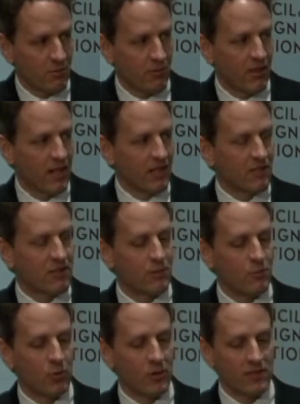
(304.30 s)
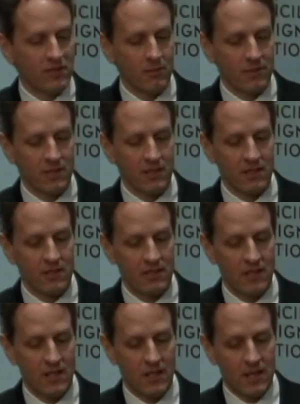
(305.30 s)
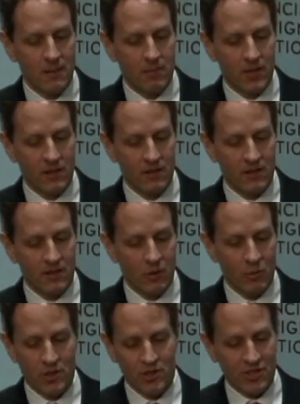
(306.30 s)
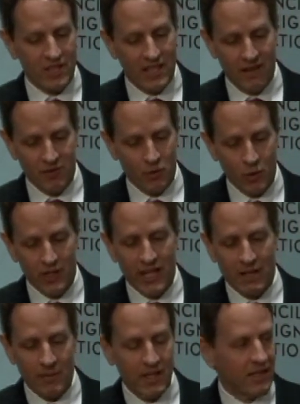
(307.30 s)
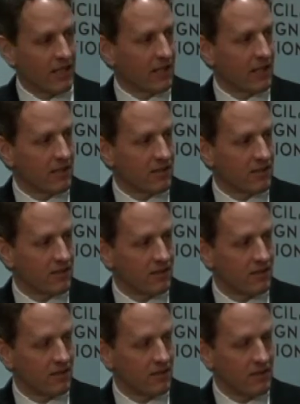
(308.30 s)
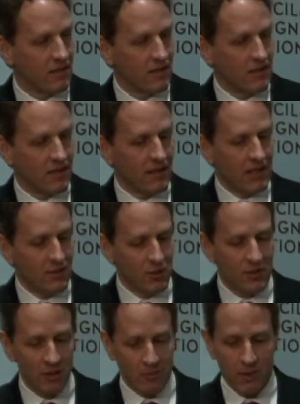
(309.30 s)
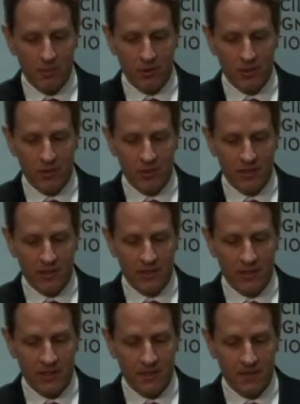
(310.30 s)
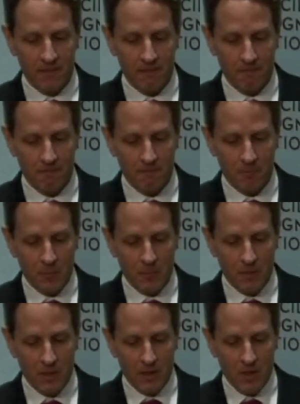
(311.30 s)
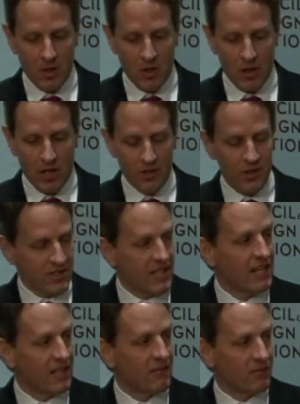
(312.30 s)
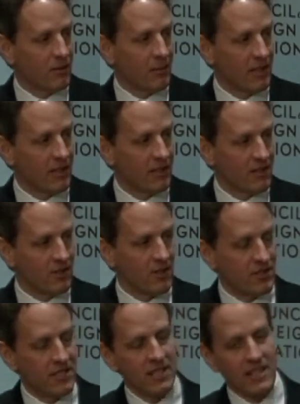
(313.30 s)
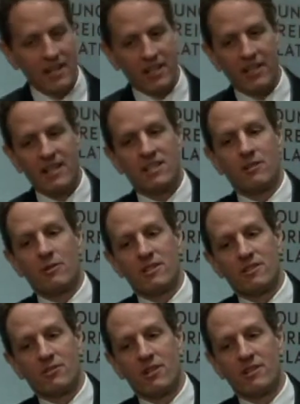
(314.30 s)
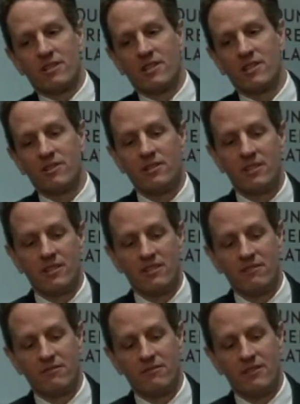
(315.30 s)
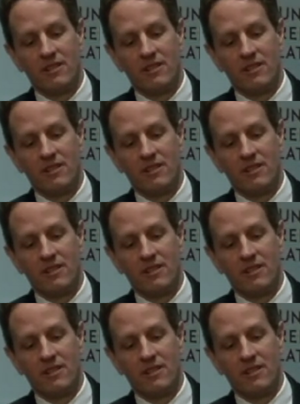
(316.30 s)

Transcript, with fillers: providing us support in some sense. But you know, we're just going to have to work at it, make that case. I do think people uh, understand that fundamentally because they're seeing now the consequences across the country of